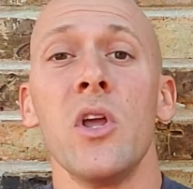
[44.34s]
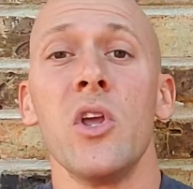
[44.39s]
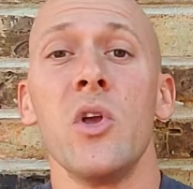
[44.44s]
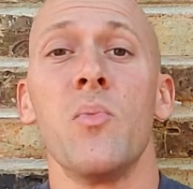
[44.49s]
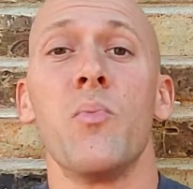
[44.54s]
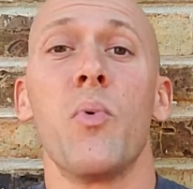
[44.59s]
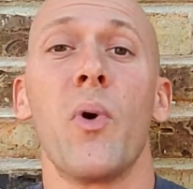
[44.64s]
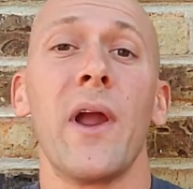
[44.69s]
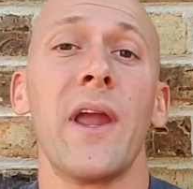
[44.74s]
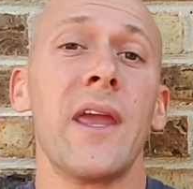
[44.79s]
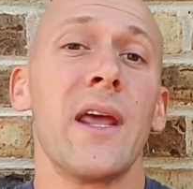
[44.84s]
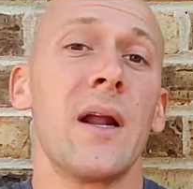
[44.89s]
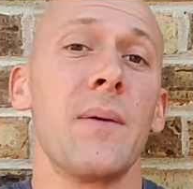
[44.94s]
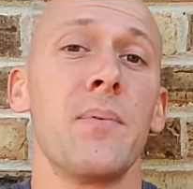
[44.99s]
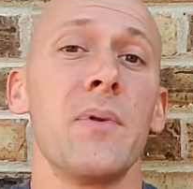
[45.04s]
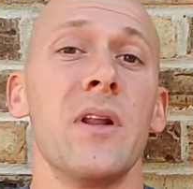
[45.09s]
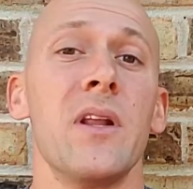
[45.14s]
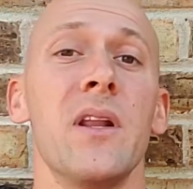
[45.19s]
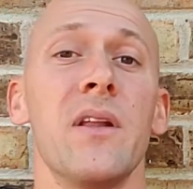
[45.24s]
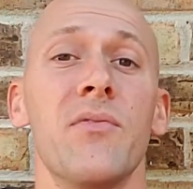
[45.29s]
you break it up
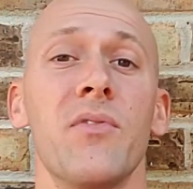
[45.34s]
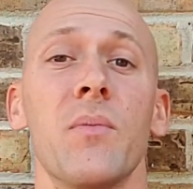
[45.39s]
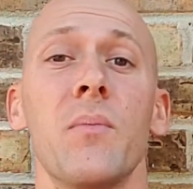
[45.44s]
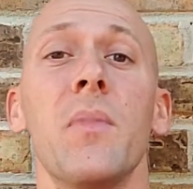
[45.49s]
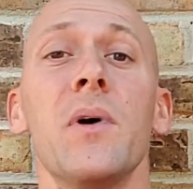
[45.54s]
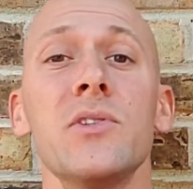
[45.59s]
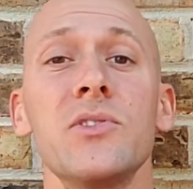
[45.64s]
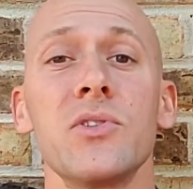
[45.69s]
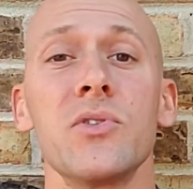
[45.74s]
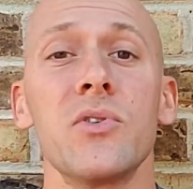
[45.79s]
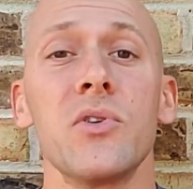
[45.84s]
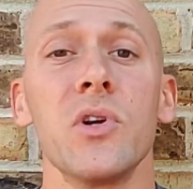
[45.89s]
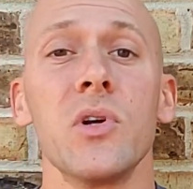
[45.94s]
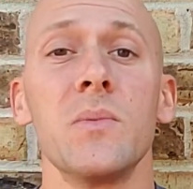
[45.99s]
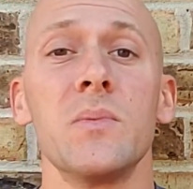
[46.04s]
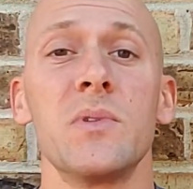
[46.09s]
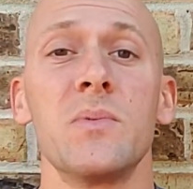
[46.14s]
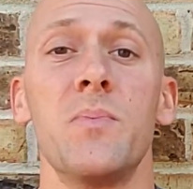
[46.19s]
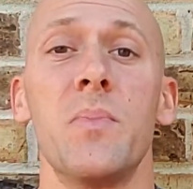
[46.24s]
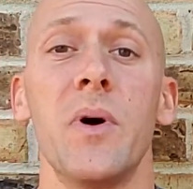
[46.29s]
into different muscle
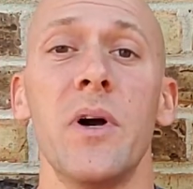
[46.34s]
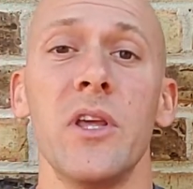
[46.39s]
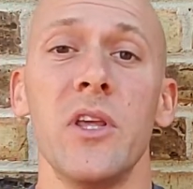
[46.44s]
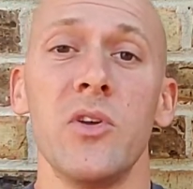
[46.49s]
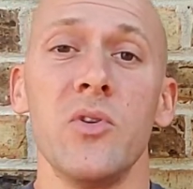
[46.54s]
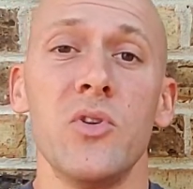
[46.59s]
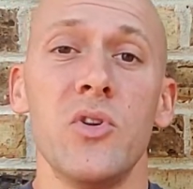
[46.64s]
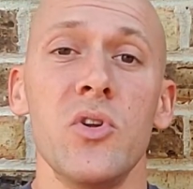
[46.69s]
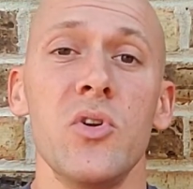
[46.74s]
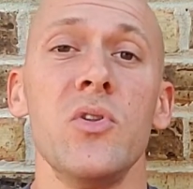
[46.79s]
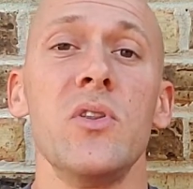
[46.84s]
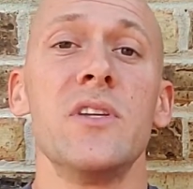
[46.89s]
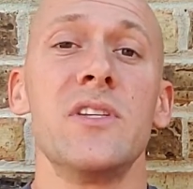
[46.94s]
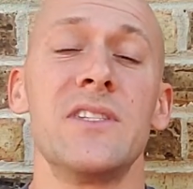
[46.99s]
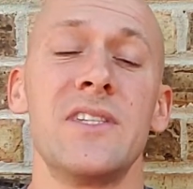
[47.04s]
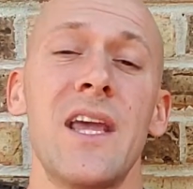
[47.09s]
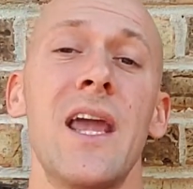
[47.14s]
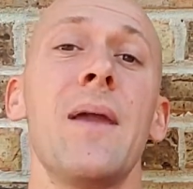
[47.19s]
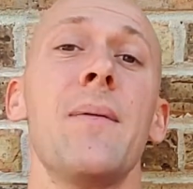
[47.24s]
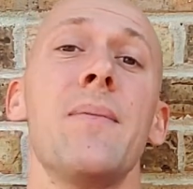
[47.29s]
groups, but you do the
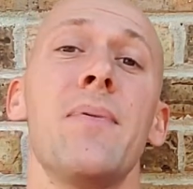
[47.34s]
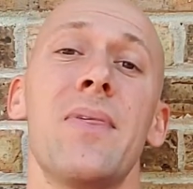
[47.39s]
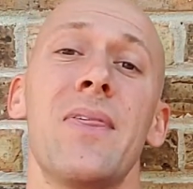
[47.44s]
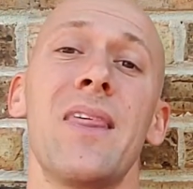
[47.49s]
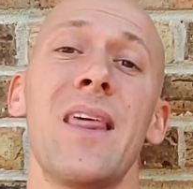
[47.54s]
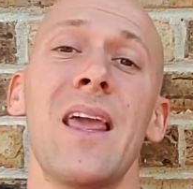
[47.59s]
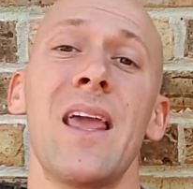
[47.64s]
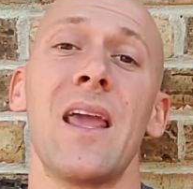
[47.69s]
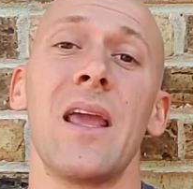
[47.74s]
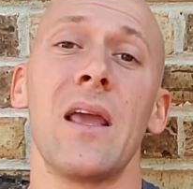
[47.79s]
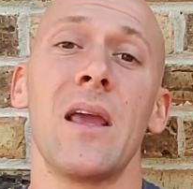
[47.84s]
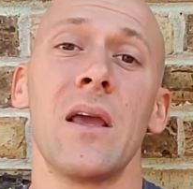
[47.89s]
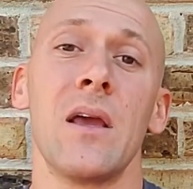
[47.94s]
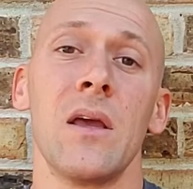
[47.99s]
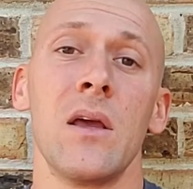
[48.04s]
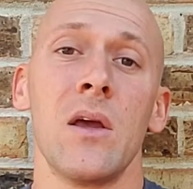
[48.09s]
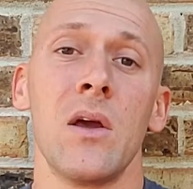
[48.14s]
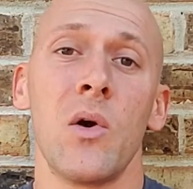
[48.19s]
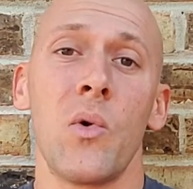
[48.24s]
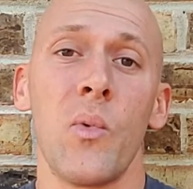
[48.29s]
same thing
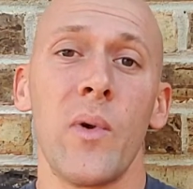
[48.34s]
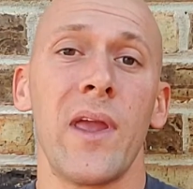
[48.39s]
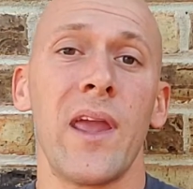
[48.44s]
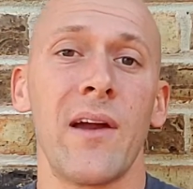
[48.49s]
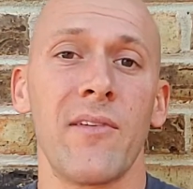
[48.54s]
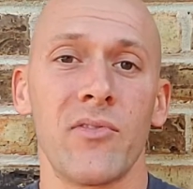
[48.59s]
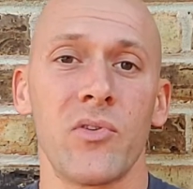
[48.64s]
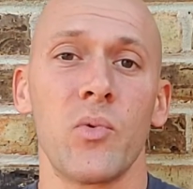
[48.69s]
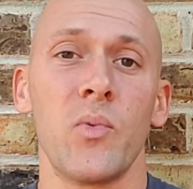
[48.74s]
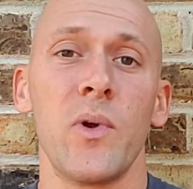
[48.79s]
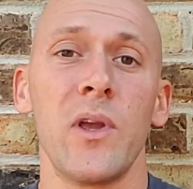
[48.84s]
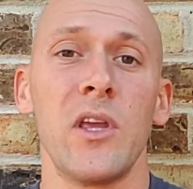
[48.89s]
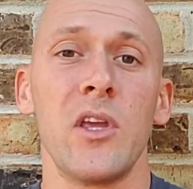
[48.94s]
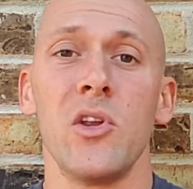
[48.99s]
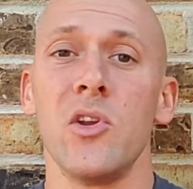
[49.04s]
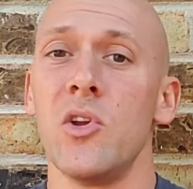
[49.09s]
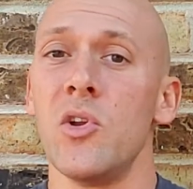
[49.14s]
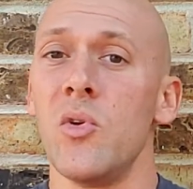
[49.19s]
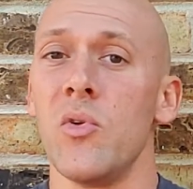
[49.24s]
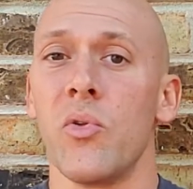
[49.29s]
week after week.
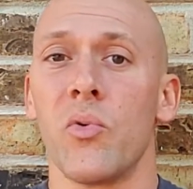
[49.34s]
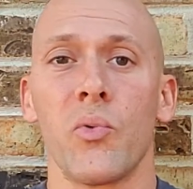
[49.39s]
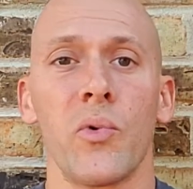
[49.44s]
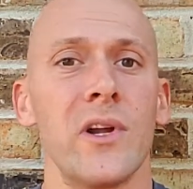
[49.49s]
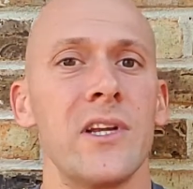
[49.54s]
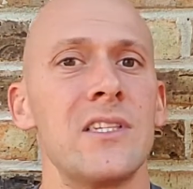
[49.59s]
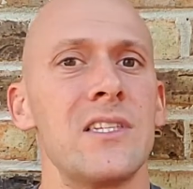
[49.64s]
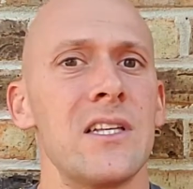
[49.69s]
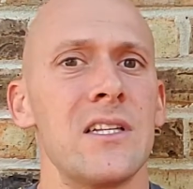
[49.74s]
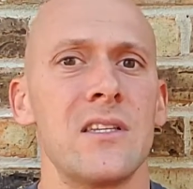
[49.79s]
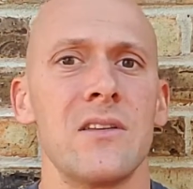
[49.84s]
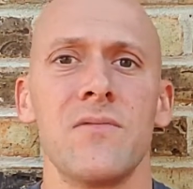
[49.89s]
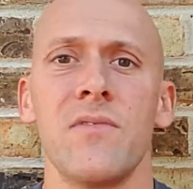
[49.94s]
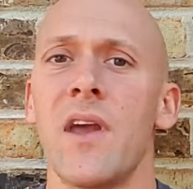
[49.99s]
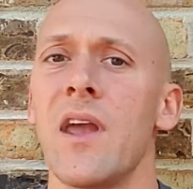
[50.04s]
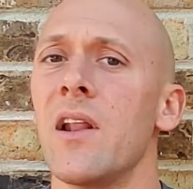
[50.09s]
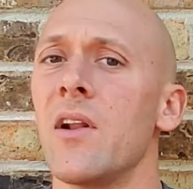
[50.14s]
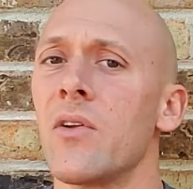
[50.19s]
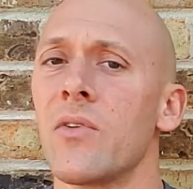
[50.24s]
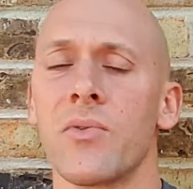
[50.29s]
You do three sets of
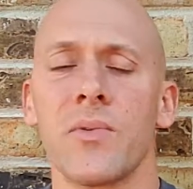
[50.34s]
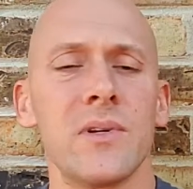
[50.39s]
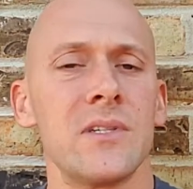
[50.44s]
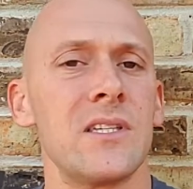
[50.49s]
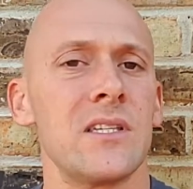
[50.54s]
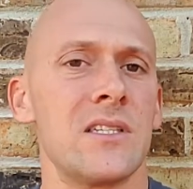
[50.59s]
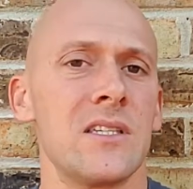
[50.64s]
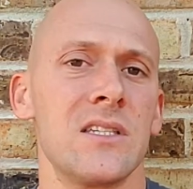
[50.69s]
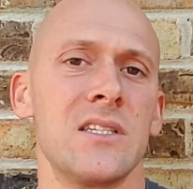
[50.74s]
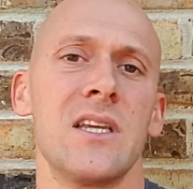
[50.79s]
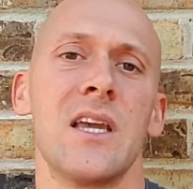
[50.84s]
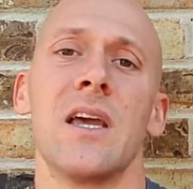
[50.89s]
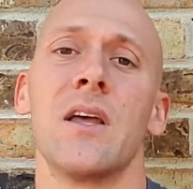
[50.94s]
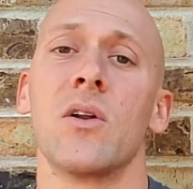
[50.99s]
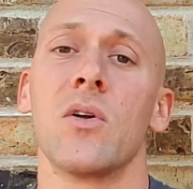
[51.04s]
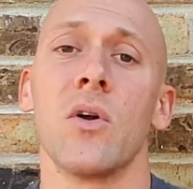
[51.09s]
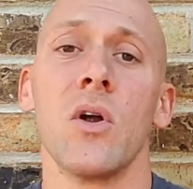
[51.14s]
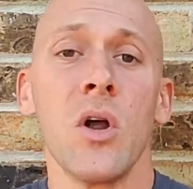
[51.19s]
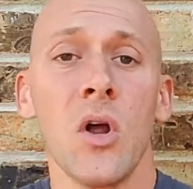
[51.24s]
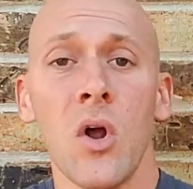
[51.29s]
eight or three sets of ten
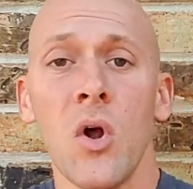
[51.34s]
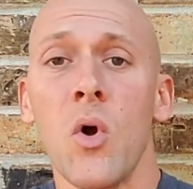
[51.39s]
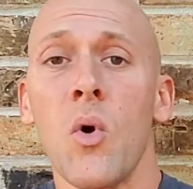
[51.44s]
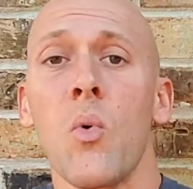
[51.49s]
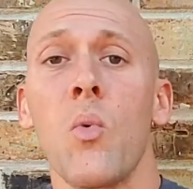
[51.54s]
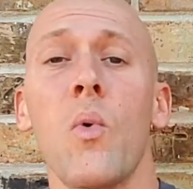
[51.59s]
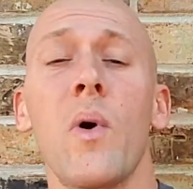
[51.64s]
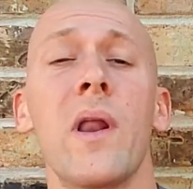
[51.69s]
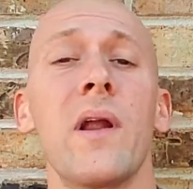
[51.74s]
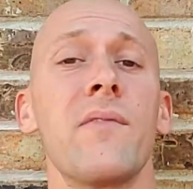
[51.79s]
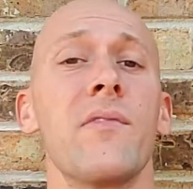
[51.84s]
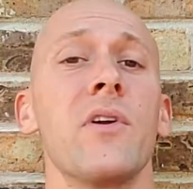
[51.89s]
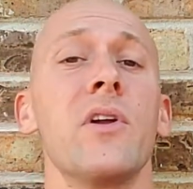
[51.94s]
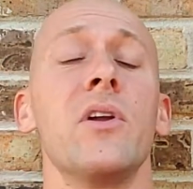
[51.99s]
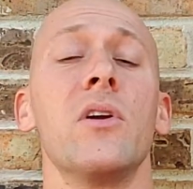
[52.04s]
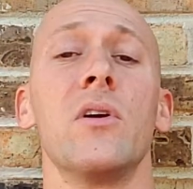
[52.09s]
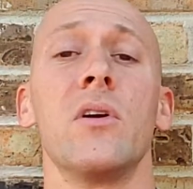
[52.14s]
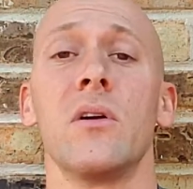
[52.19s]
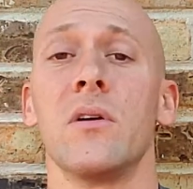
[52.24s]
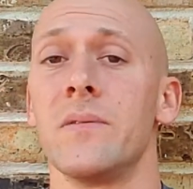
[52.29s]
or whatever
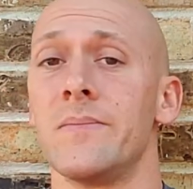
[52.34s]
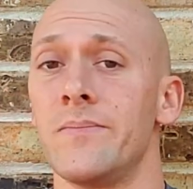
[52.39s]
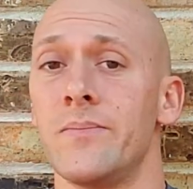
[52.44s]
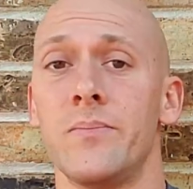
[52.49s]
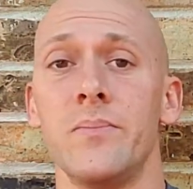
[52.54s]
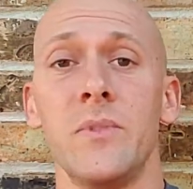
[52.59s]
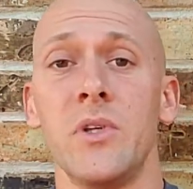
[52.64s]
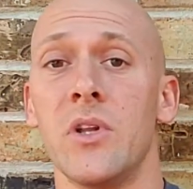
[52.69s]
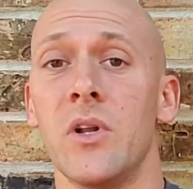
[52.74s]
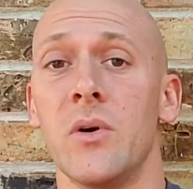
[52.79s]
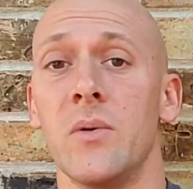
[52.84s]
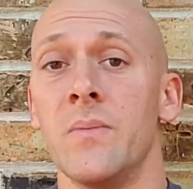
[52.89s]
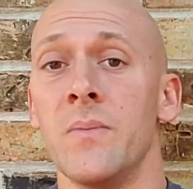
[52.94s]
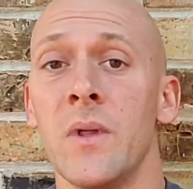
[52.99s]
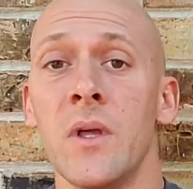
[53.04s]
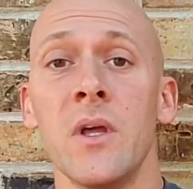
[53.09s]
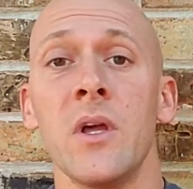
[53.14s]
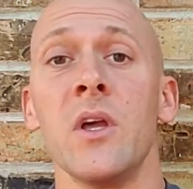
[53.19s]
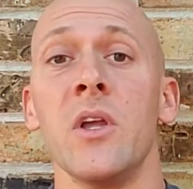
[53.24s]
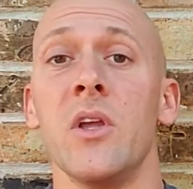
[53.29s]
your, you know,
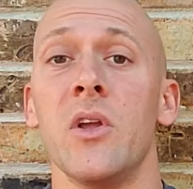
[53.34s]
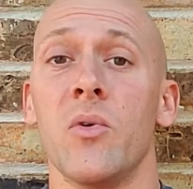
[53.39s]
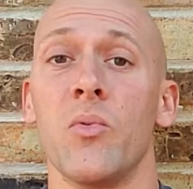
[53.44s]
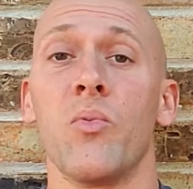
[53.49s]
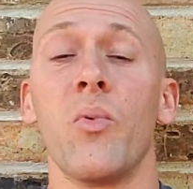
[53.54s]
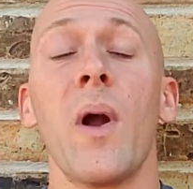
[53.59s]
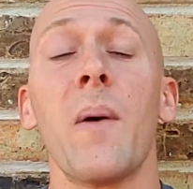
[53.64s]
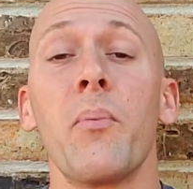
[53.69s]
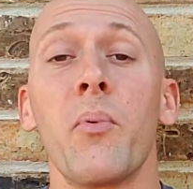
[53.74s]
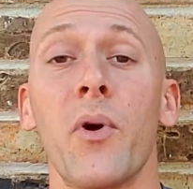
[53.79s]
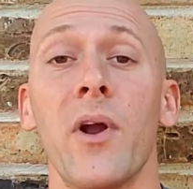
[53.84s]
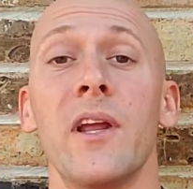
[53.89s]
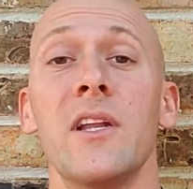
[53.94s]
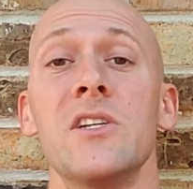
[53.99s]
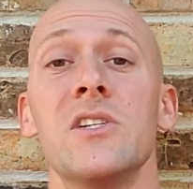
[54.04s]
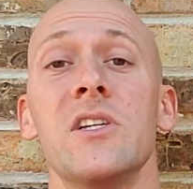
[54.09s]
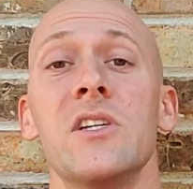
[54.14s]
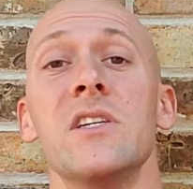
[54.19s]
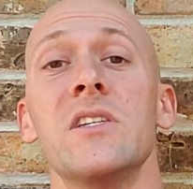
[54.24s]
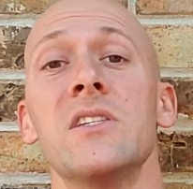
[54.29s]
your rep
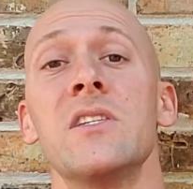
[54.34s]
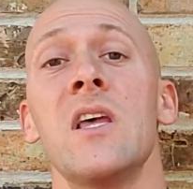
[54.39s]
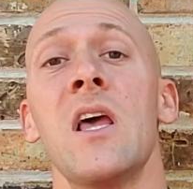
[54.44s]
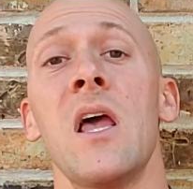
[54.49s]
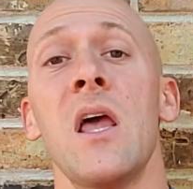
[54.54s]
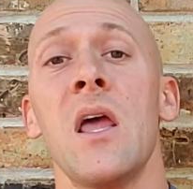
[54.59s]
range is.